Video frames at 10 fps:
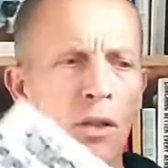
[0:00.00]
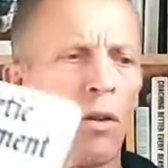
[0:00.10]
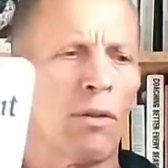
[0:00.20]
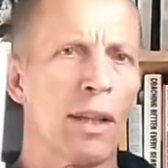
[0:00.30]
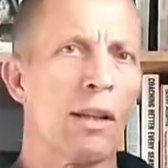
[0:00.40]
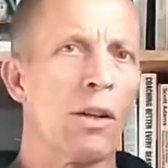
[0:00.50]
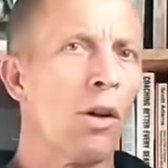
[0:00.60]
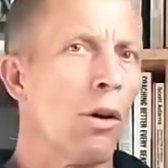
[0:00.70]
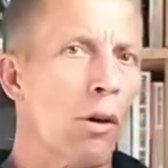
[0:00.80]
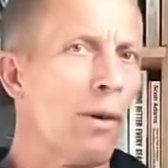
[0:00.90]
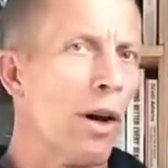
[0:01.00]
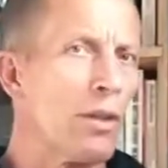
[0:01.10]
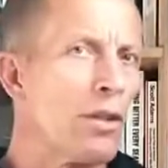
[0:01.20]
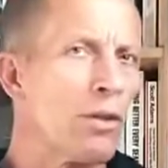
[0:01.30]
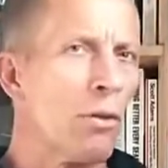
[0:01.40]
So I think a lot of
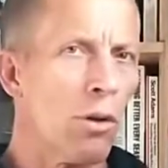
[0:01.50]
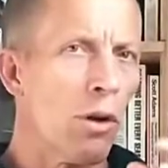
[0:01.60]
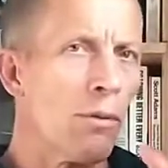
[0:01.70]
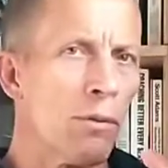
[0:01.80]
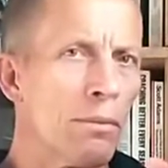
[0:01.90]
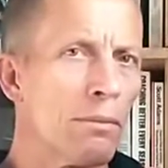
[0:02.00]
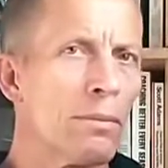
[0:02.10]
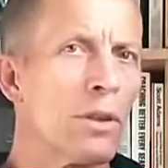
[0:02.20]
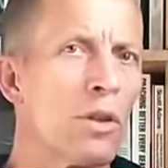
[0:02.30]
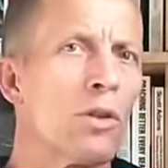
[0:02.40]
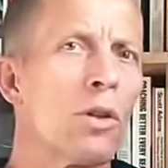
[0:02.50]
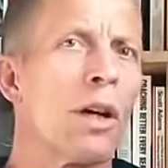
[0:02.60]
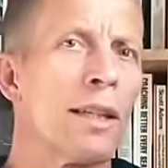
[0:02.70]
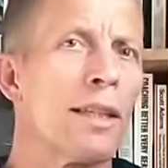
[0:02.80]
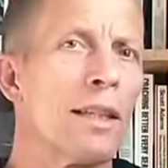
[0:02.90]
answers or a lot of
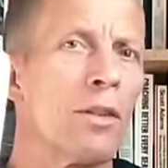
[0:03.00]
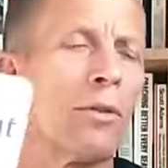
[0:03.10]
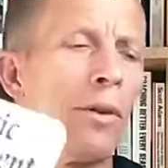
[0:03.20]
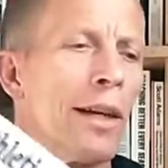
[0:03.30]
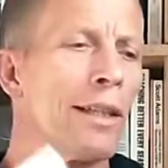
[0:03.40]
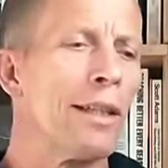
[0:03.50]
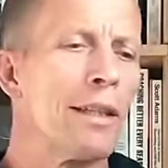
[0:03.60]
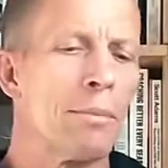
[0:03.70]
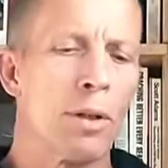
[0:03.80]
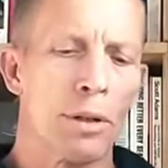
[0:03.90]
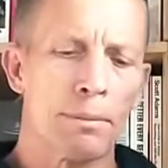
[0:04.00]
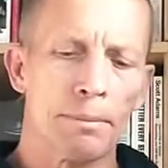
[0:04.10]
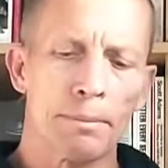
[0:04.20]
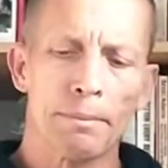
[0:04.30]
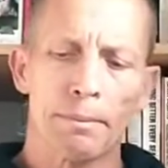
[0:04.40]
good ideas you'll find in this book.
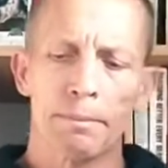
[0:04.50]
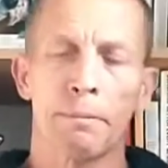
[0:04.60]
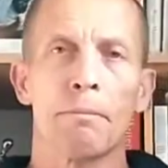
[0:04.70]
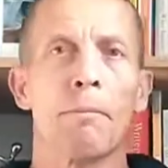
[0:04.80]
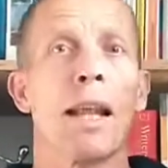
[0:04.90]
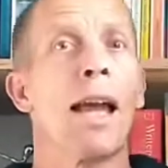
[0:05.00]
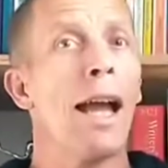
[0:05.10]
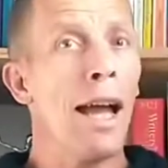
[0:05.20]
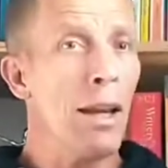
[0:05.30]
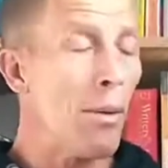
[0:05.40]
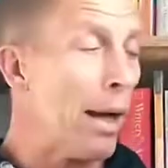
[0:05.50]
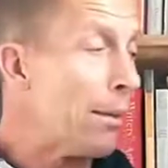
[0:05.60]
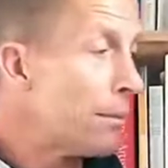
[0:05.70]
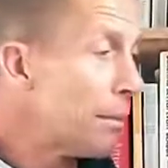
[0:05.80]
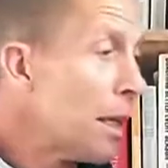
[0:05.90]
Anyway,
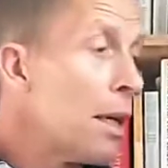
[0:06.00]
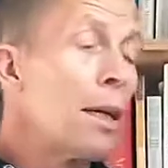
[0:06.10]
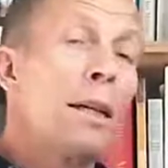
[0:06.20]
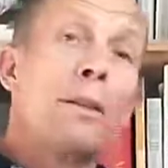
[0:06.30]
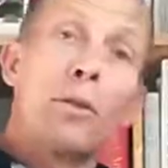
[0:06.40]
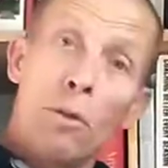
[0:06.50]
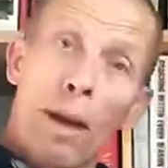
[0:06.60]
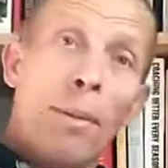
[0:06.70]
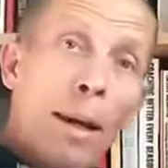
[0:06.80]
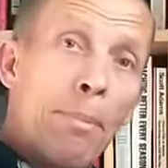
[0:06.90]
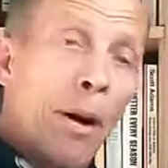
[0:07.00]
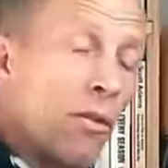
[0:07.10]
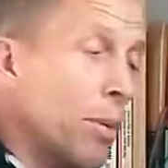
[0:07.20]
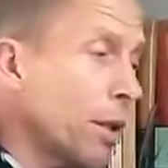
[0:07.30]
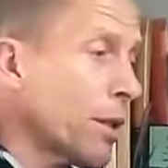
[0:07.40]
do recommend
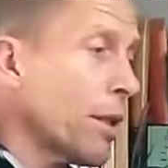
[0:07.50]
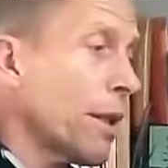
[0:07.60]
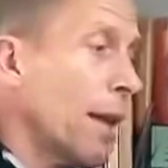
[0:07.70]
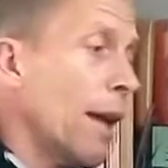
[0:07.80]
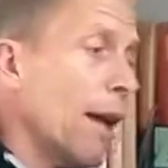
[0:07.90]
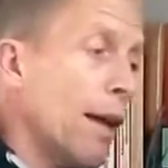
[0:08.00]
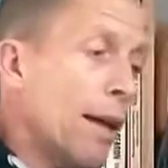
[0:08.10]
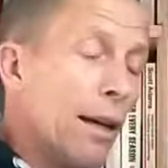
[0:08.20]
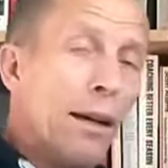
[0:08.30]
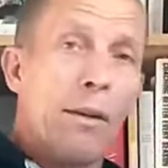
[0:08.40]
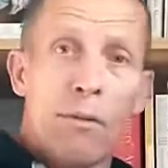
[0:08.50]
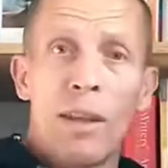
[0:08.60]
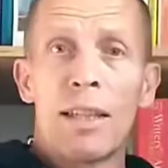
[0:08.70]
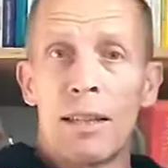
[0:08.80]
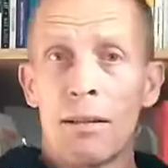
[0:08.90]
both books.
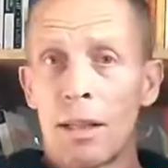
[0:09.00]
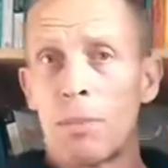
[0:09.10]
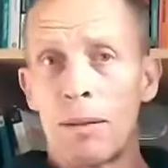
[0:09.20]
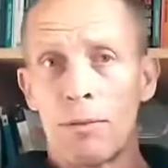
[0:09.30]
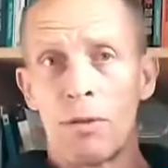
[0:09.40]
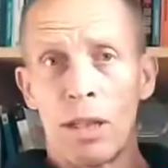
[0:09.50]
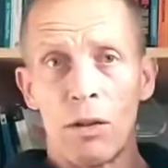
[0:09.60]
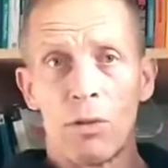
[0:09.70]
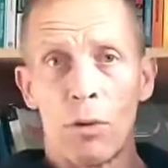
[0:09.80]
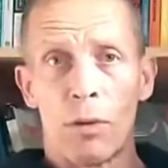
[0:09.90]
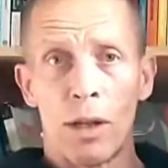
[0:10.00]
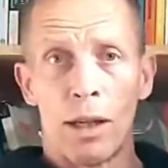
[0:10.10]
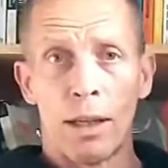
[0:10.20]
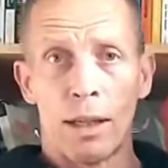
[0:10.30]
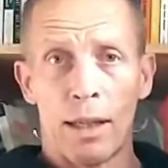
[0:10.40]
This has been really useful for
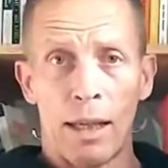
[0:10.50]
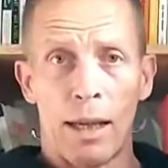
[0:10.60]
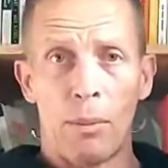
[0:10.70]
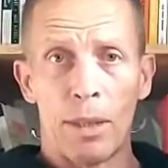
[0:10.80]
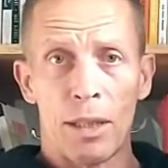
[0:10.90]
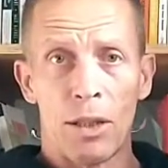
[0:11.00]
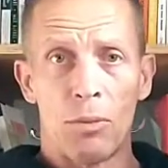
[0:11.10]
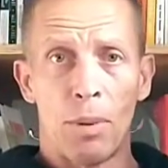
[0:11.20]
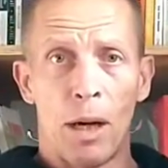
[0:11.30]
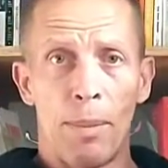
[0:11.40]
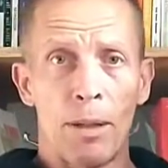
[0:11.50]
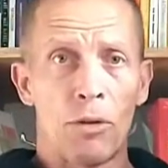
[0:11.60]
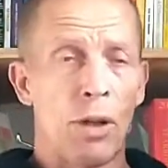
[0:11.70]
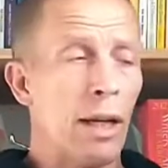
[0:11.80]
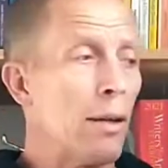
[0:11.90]
learning and helping teach
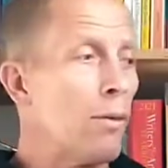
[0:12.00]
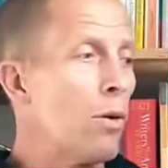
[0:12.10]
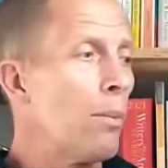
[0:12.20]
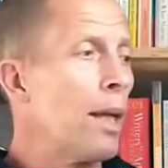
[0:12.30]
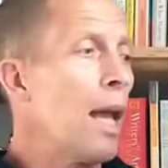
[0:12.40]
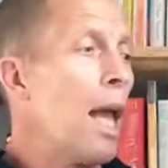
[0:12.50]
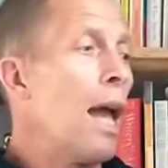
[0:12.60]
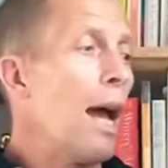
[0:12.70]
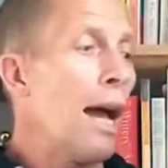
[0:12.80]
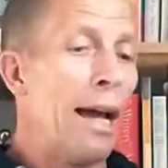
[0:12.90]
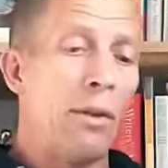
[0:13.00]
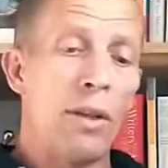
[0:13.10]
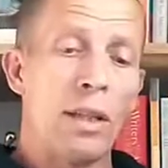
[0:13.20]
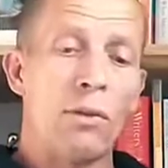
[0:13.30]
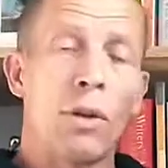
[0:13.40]
barbell training for me, and
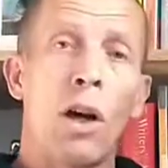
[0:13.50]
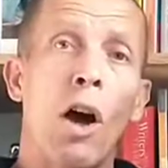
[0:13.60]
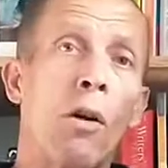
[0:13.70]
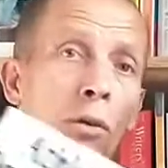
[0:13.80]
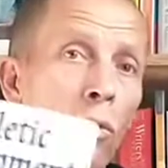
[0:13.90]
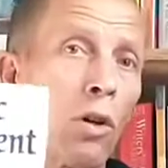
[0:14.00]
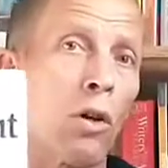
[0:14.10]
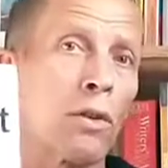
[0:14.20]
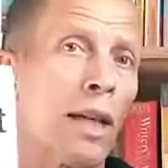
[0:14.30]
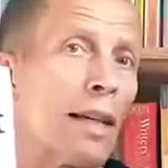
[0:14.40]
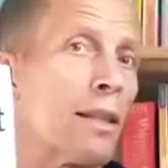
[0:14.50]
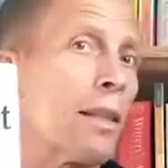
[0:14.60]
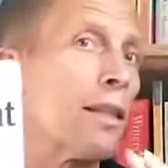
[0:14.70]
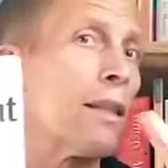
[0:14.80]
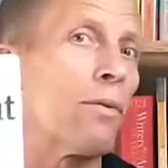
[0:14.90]
this for overall context
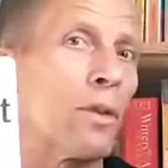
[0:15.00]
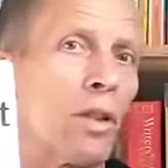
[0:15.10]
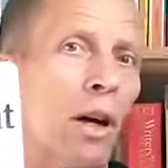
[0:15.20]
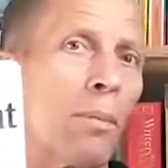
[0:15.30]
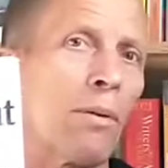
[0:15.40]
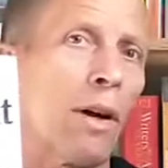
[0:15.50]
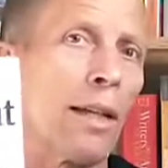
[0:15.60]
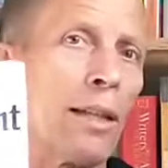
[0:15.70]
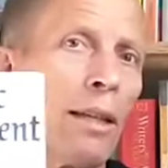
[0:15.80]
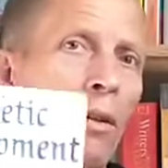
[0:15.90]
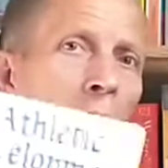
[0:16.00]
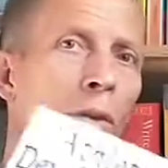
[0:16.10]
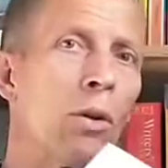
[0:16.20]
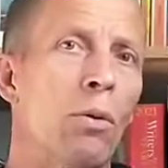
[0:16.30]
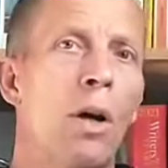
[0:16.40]
and a different type of idea and
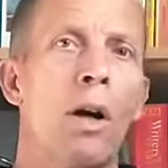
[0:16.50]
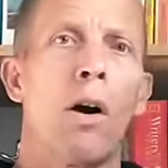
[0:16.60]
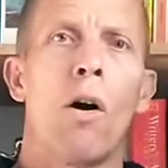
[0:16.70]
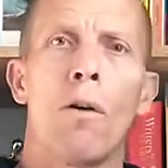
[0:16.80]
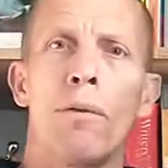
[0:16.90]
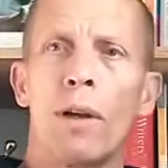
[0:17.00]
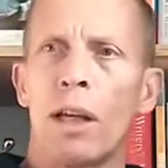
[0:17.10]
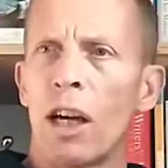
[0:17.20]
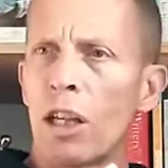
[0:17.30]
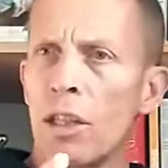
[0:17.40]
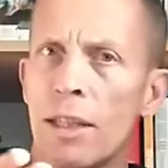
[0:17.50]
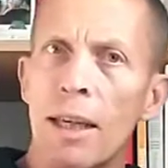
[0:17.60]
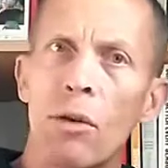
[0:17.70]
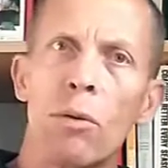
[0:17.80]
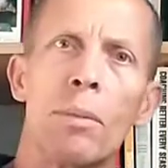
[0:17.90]
view of a
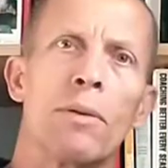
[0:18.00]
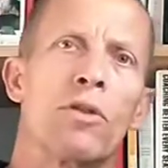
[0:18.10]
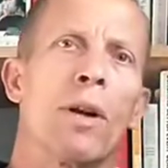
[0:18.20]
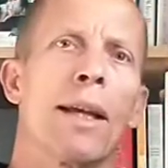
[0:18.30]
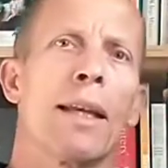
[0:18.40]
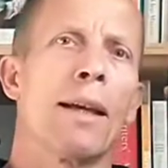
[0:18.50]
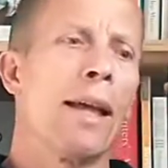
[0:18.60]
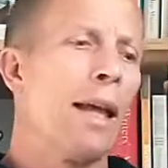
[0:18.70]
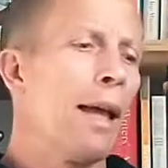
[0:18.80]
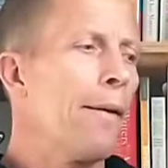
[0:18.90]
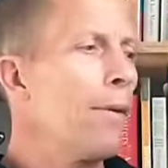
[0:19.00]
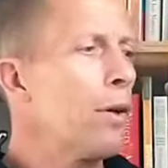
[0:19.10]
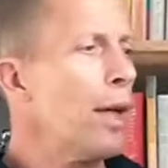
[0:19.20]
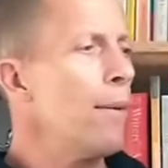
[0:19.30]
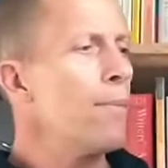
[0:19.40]
continuum of training.
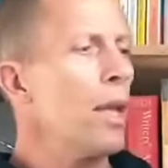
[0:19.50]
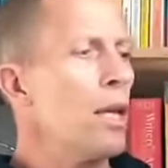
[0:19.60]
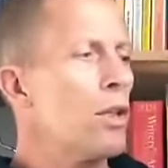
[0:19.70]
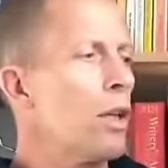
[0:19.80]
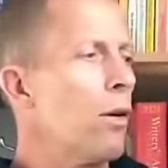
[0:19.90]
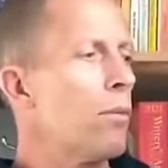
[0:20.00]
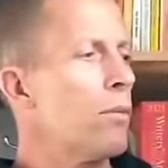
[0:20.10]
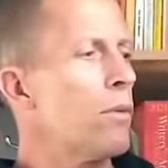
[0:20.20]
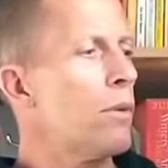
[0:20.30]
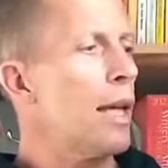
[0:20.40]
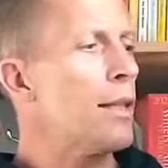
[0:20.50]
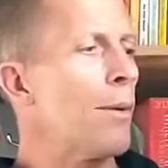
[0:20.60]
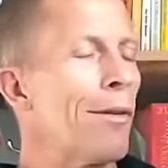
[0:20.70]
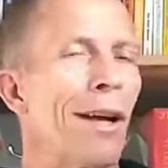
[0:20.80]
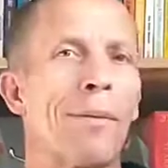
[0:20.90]
Okay, so
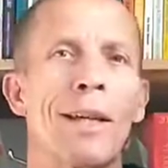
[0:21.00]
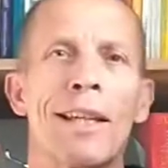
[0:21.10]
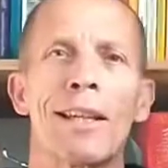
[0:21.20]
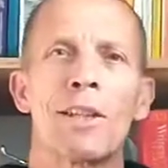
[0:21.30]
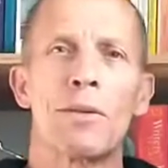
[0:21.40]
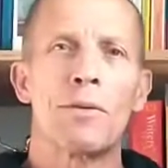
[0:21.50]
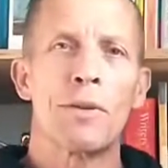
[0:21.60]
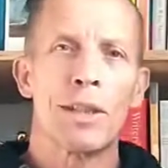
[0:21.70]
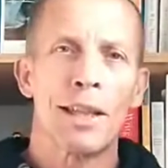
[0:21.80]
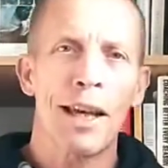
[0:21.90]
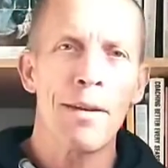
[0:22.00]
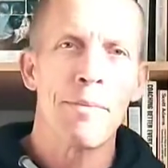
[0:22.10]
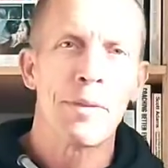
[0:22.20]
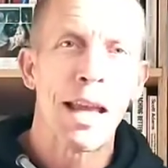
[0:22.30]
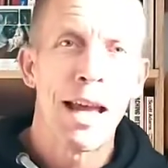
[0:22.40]
there's my recommendations for today.
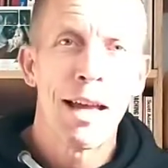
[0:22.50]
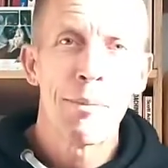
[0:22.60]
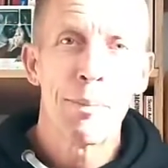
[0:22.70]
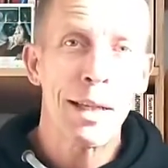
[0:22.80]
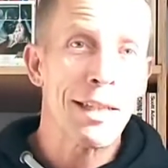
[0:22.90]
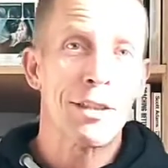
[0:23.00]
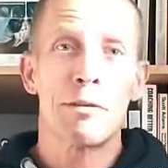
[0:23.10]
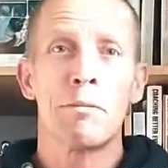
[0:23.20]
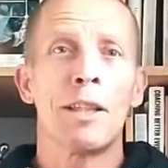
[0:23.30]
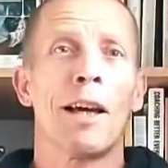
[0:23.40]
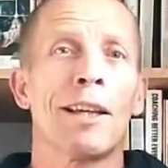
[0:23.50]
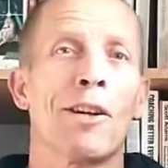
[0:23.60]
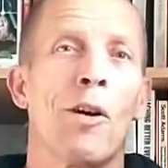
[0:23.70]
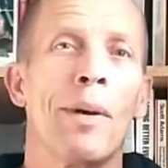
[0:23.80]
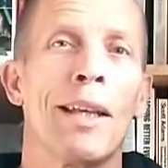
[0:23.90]
Please
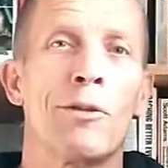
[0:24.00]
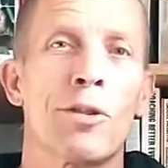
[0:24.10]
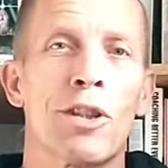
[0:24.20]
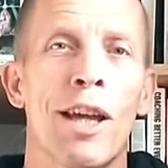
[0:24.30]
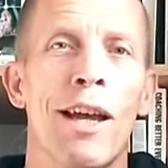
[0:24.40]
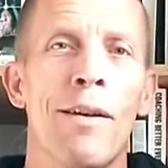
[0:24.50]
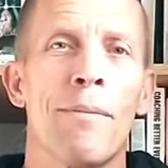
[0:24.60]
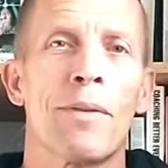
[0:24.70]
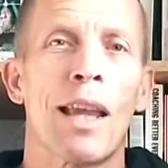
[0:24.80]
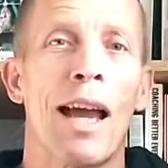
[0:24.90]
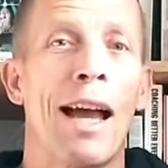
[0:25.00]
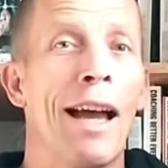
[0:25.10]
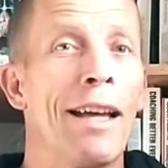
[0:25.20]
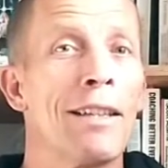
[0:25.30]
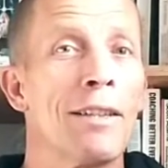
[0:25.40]
like, comment or share,
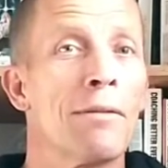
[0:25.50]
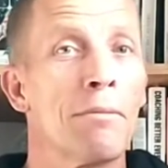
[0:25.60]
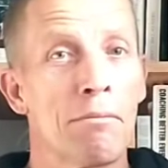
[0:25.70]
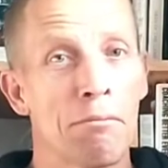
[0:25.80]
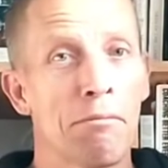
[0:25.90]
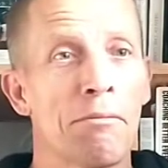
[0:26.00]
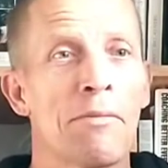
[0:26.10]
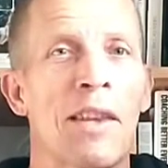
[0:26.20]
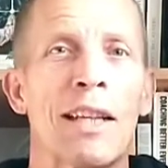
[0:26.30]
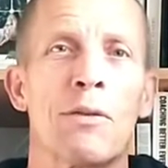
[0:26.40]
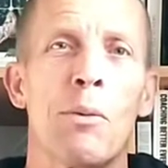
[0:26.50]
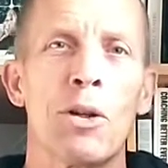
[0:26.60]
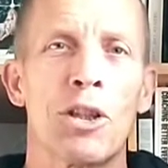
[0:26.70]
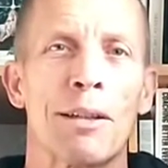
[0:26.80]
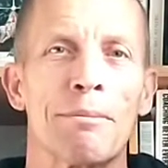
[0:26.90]
and thanks for
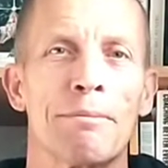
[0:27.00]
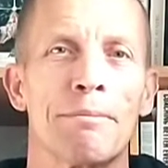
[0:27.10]
watching.